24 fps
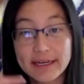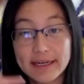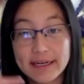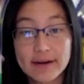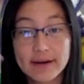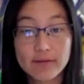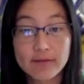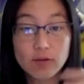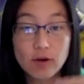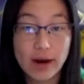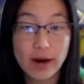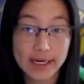in a
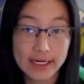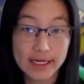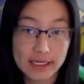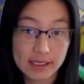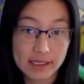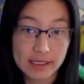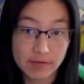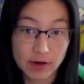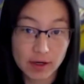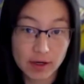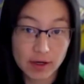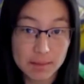variety of
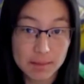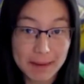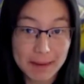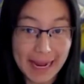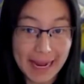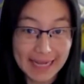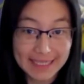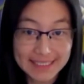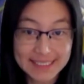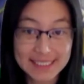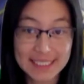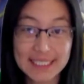different
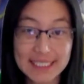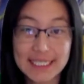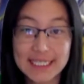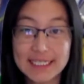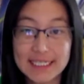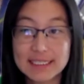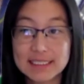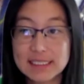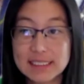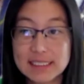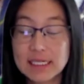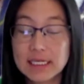
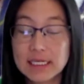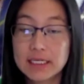capacities.